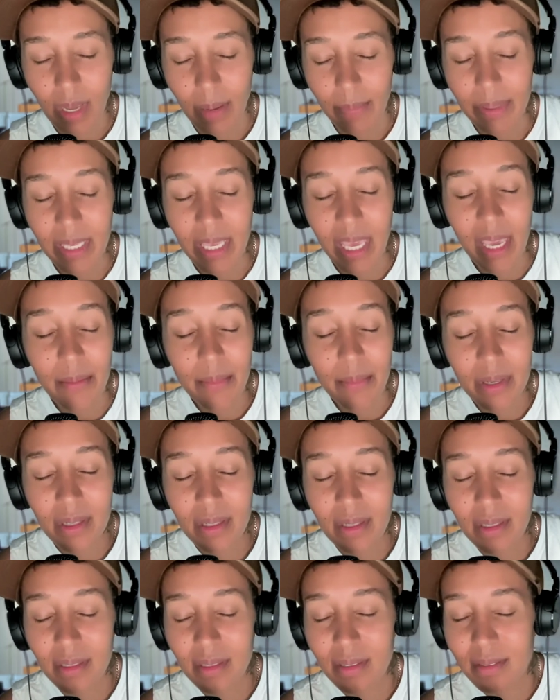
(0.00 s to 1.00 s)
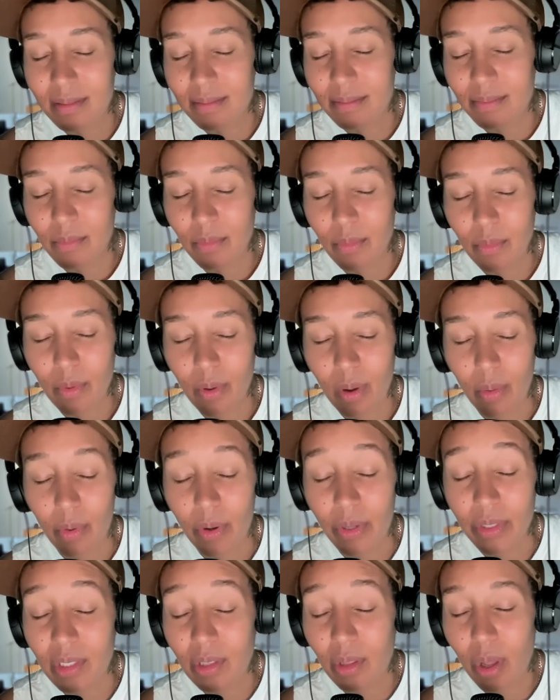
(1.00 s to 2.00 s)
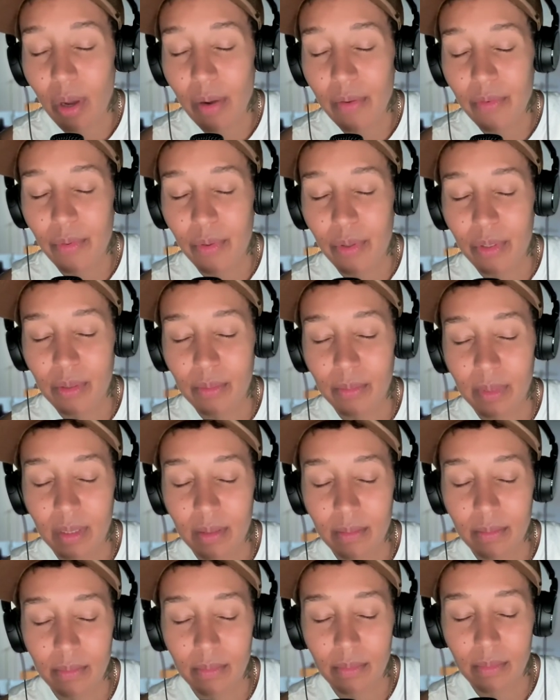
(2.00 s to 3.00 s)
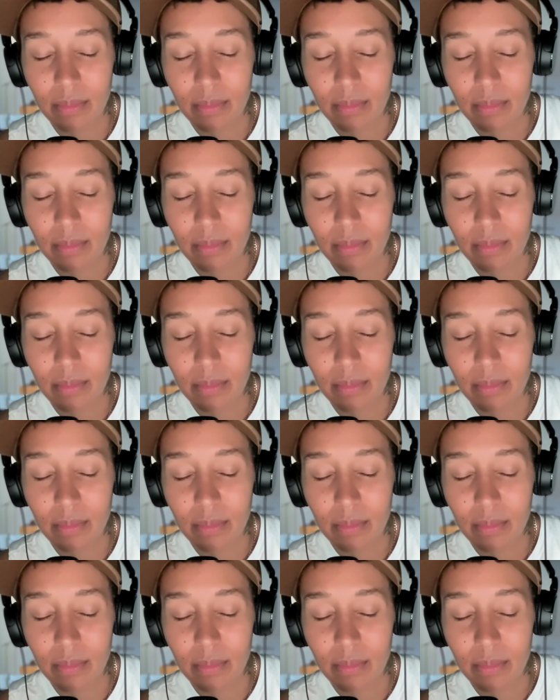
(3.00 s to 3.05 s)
became I worked in law enforcement,